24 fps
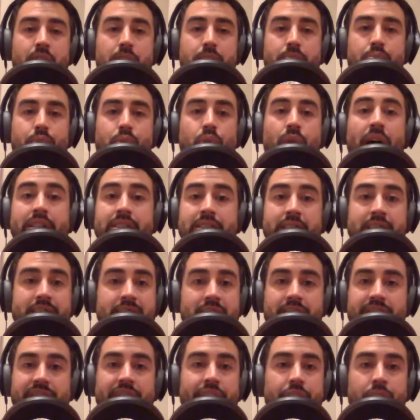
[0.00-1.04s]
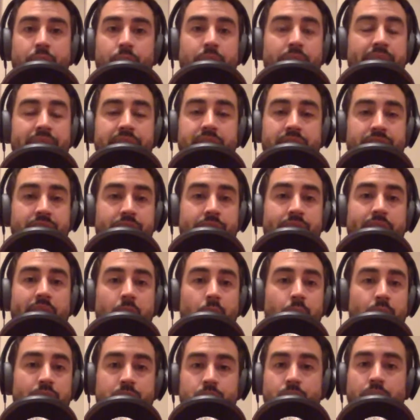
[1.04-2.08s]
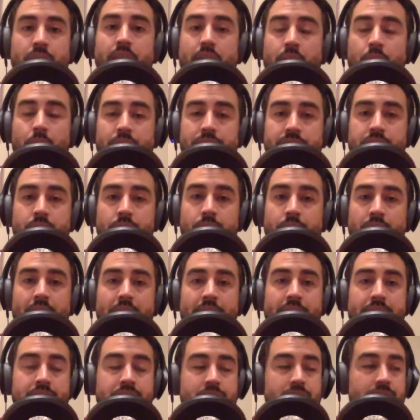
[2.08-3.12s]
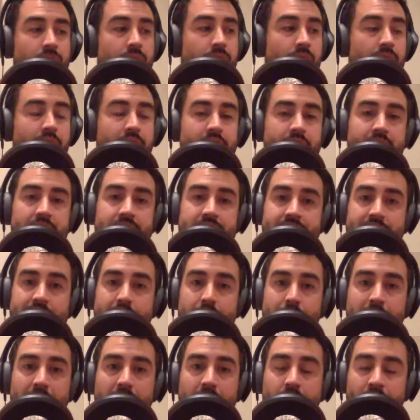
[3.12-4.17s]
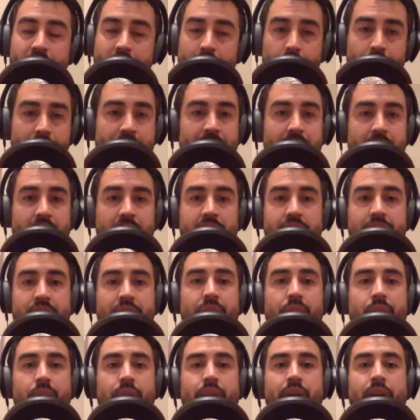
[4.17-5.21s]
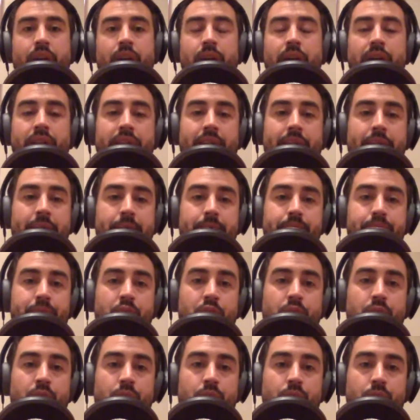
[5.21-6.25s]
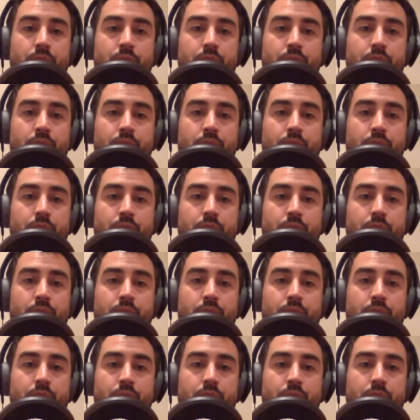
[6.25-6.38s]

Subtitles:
process and evaluation to figure out what's wrong, what's going on. So you send them out, okay, we're getting on a video call, and then you